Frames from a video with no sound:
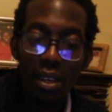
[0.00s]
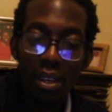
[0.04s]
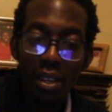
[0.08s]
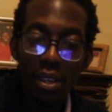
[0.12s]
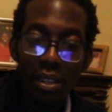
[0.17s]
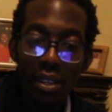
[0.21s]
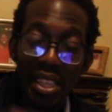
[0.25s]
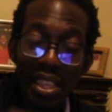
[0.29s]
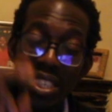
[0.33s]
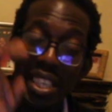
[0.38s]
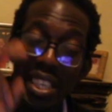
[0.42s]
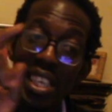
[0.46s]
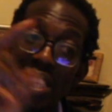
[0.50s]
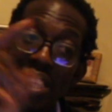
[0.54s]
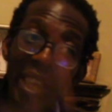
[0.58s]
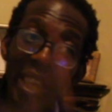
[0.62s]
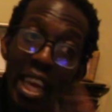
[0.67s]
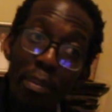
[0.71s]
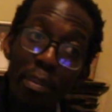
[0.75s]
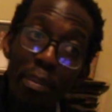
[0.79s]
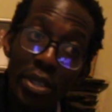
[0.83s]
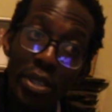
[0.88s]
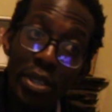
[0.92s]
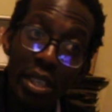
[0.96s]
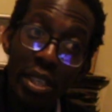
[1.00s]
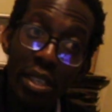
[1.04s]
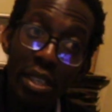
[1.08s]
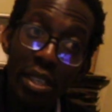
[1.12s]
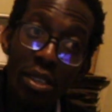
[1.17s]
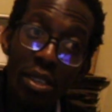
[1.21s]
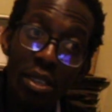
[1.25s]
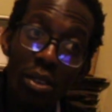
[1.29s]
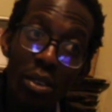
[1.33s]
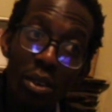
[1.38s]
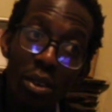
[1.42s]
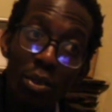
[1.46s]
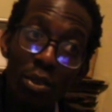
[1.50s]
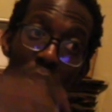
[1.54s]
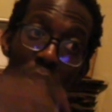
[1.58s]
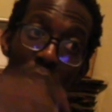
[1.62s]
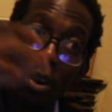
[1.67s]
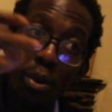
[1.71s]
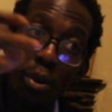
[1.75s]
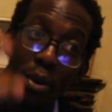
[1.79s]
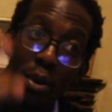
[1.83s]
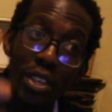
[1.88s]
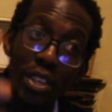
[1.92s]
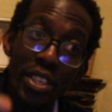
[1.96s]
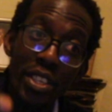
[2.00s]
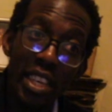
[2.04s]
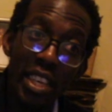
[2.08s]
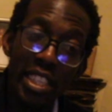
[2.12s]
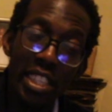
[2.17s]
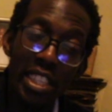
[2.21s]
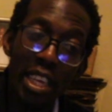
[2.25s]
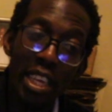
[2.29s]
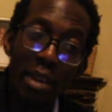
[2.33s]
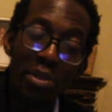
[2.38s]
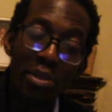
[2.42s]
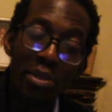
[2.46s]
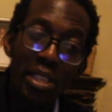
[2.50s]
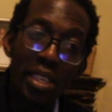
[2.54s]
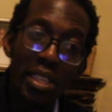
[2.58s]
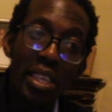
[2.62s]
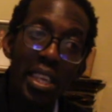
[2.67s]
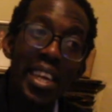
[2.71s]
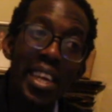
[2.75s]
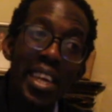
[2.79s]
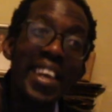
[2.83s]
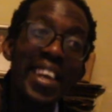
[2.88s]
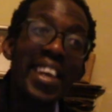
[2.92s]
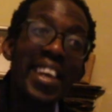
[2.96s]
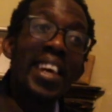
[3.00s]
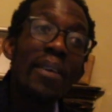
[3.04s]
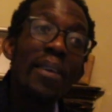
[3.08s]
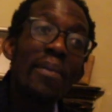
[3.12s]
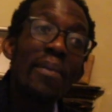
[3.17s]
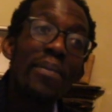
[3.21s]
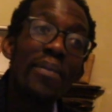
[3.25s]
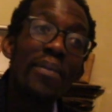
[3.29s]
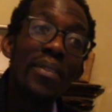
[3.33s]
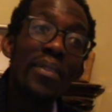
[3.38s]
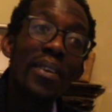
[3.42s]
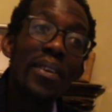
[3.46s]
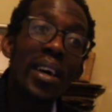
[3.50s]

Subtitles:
There's an exception called the commercial exception. If